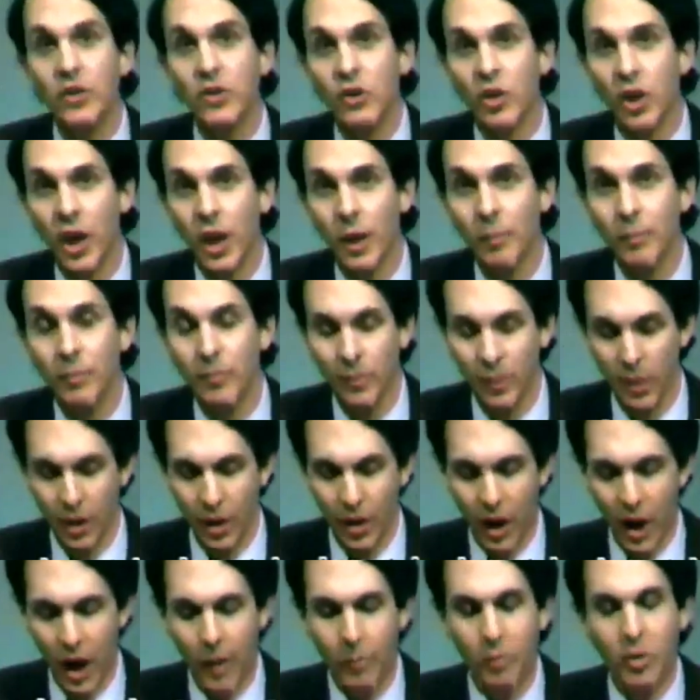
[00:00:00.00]
time,
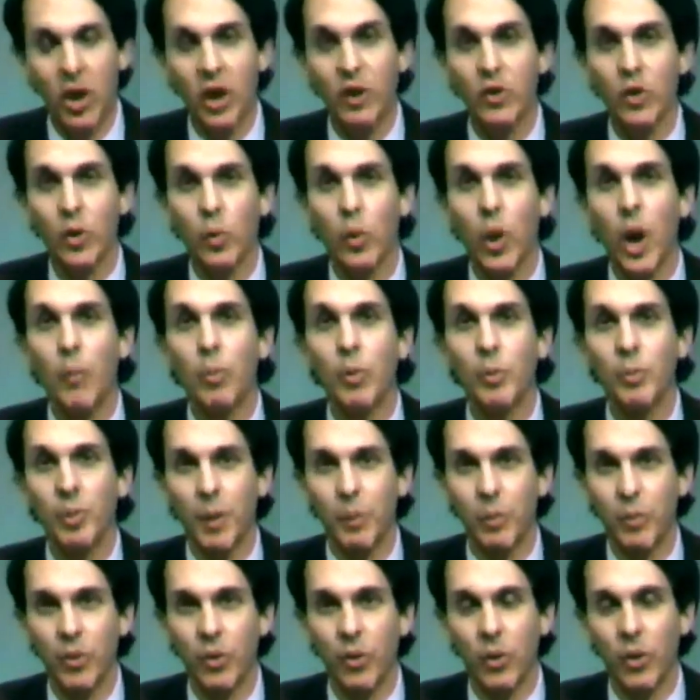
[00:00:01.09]
I'm Dr. Robert
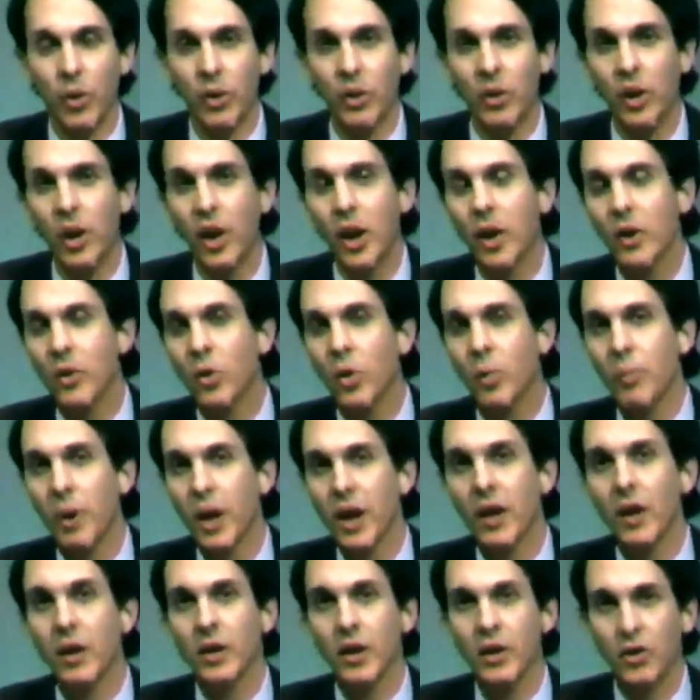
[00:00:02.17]
Peppercorn, your
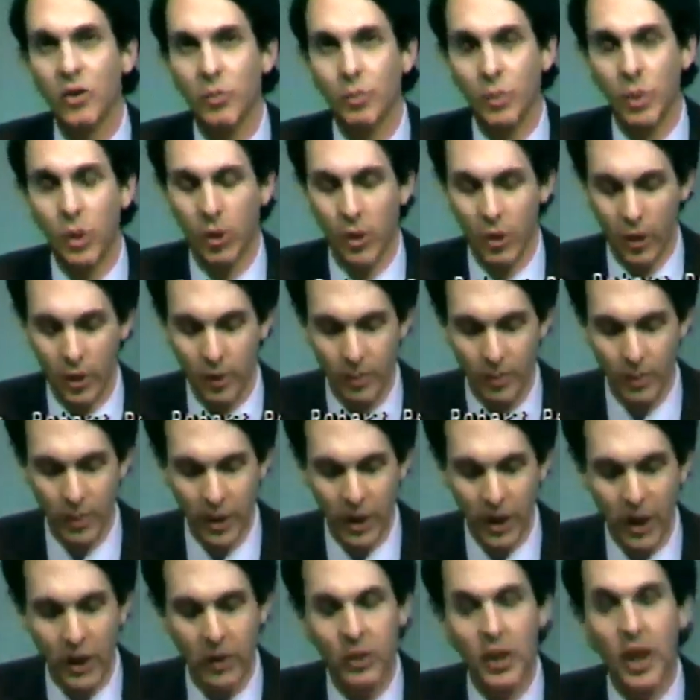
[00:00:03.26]
Medical Explorer.
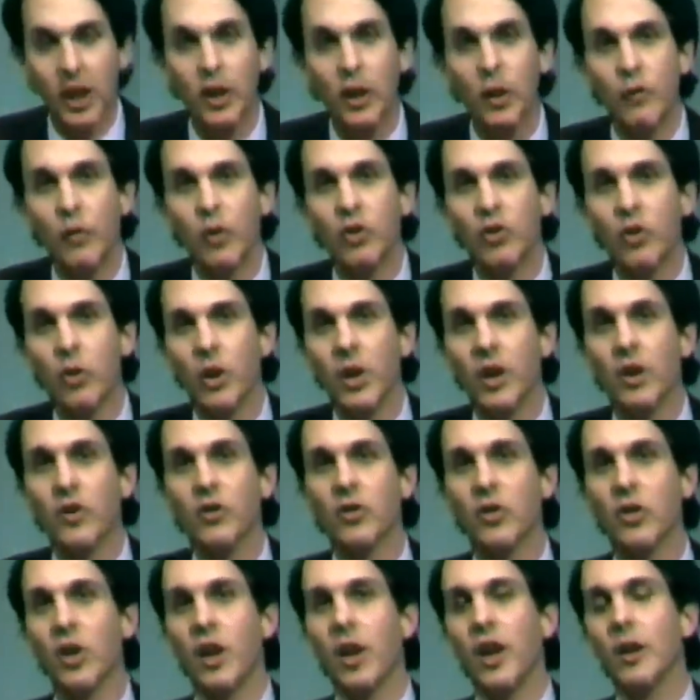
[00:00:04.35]
Thank you for joining us
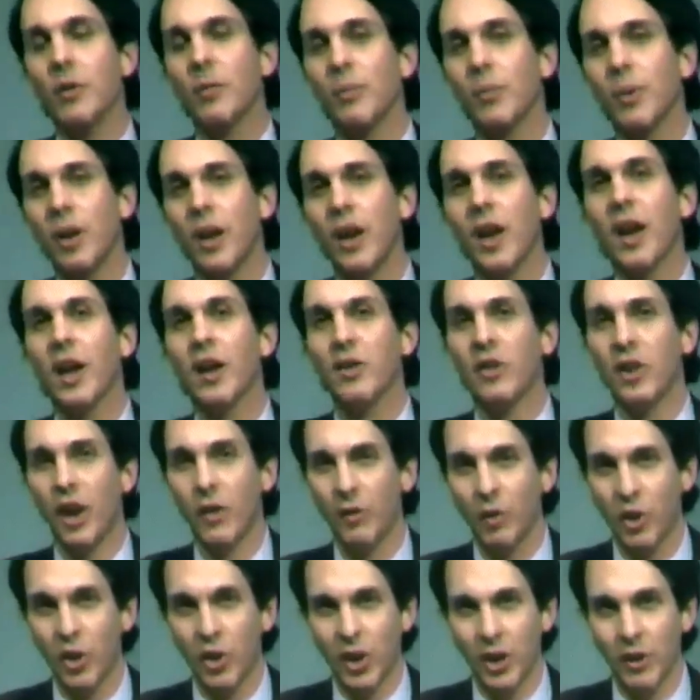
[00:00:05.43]
tonight, and have a
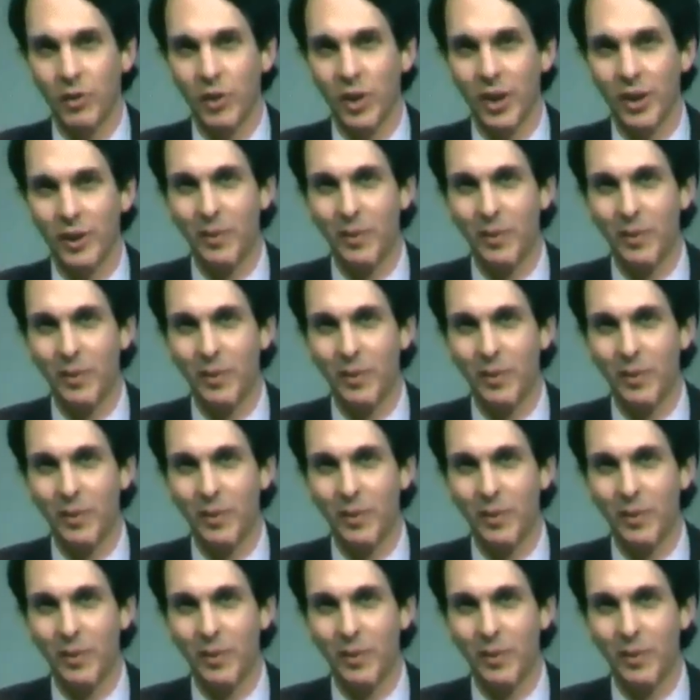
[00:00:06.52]
good evening.